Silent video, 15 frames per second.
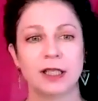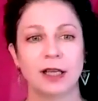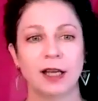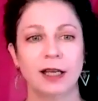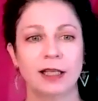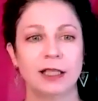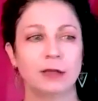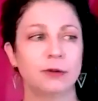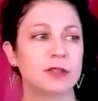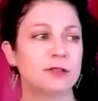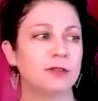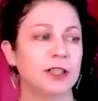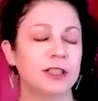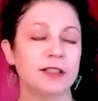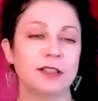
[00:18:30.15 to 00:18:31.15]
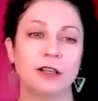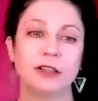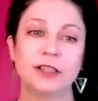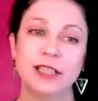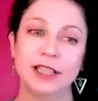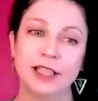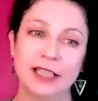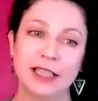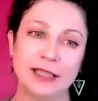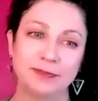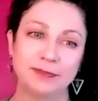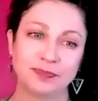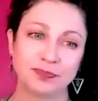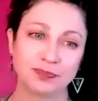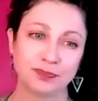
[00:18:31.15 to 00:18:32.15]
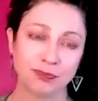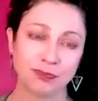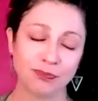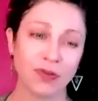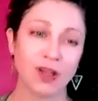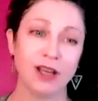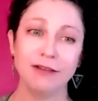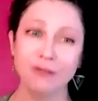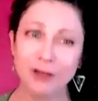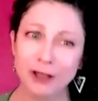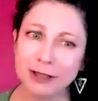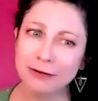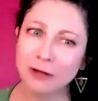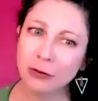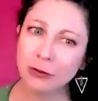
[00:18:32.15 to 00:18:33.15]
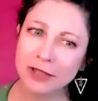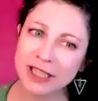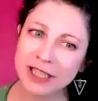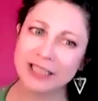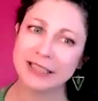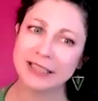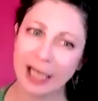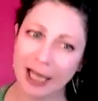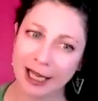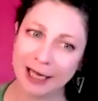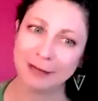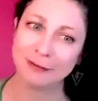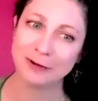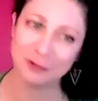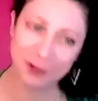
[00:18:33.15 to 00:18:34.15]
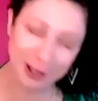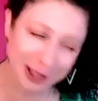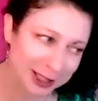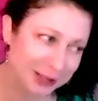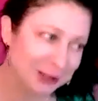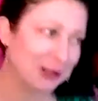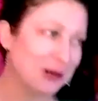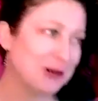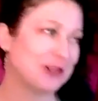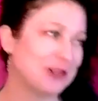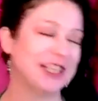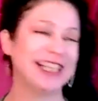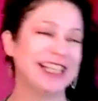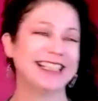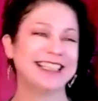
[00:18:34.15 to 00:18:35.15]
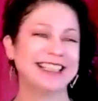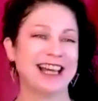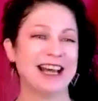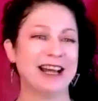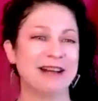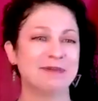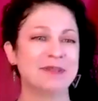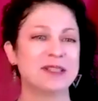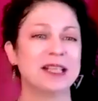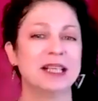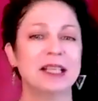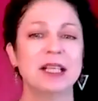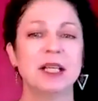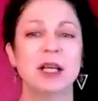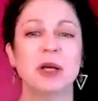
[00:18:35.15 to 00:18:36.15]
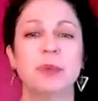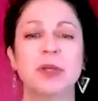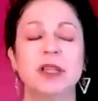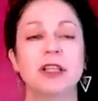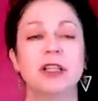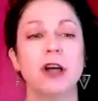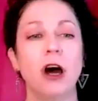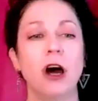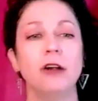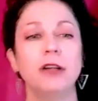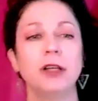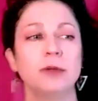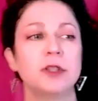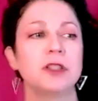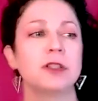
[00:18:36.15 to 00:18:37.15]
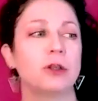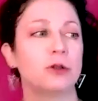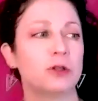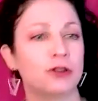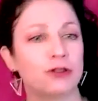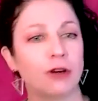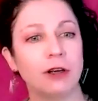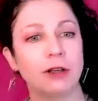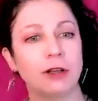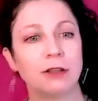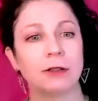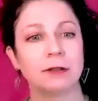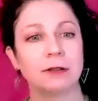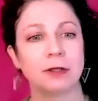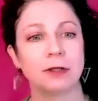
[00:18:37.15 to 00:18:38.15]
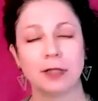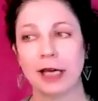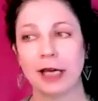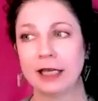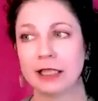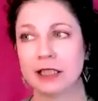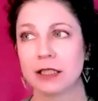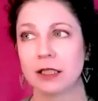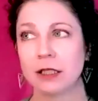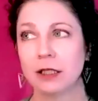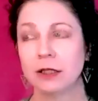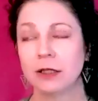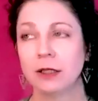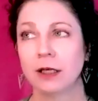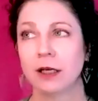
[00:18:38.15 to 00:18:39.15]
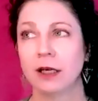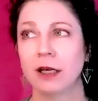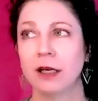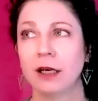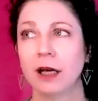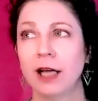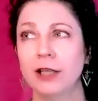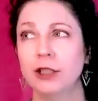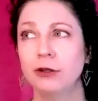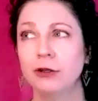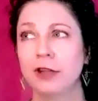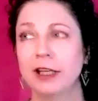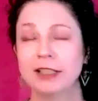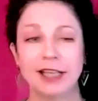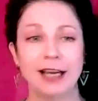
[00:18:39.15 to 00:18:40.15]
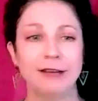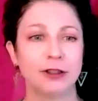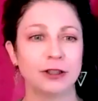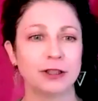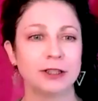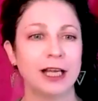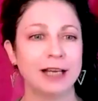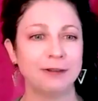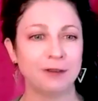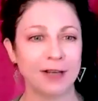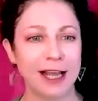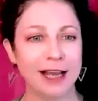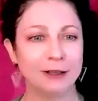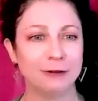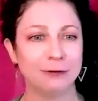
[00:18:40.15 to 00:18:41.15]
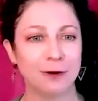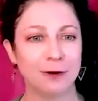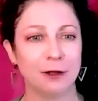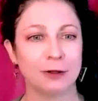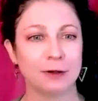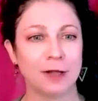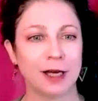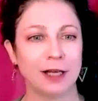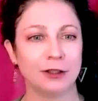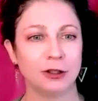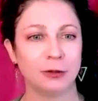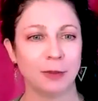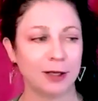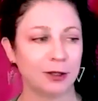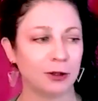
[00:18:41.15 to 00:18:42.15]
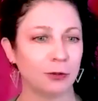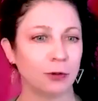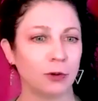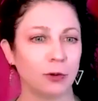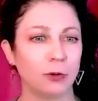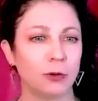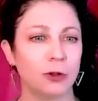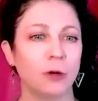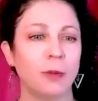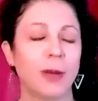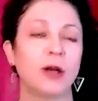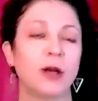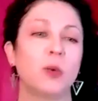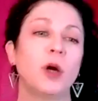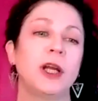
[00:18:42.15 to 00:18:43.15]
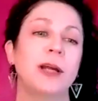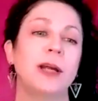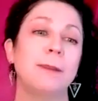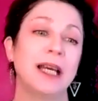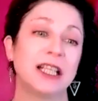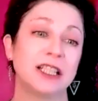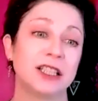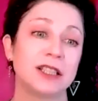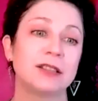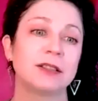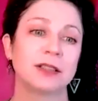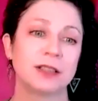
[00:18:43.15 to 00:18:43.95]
And it was very solitary and very lonely at times, But the calling was so strong that I knew that to have a good life, I had to follow that no matter what it meant.